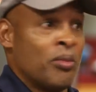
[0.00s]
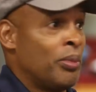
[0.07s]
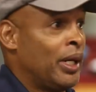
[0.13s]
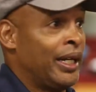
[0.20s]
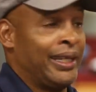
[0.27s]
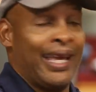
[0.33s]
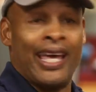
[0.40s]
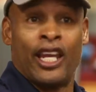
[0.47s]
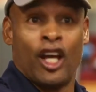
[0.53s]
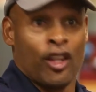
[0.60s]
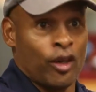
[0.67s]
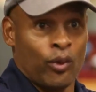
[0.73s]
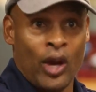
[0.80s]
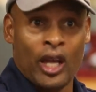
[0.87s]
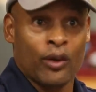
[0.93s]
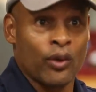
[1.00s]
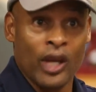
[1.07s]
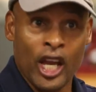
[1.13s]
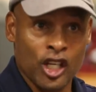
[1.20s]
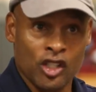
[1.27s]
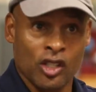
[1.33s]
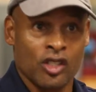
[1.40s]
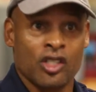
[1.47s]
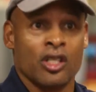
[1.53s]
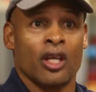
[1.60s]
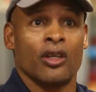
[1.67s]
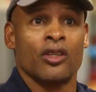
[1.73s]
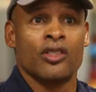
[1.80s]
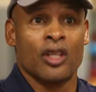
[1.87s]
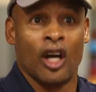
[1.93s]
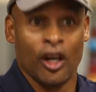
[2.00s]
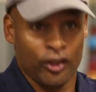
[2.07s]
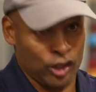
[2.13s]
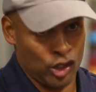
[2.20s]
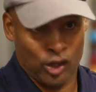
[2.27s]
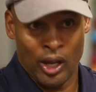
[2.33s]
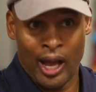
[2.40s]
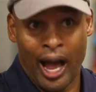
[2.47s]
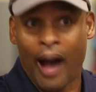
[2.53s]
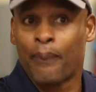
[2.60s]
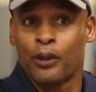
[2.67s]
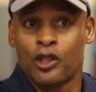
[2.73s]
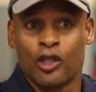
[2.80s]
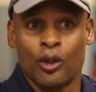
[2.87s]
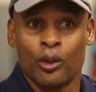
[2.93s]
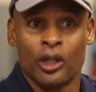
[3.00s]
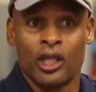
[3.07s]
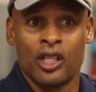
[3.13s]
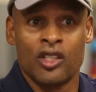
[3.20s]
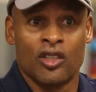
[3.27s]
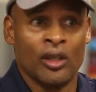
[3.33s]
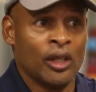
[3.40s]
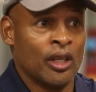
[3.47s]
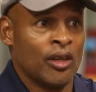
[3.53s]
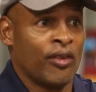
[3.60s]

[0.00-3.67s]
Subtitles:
but at other recreation centers, other opportunities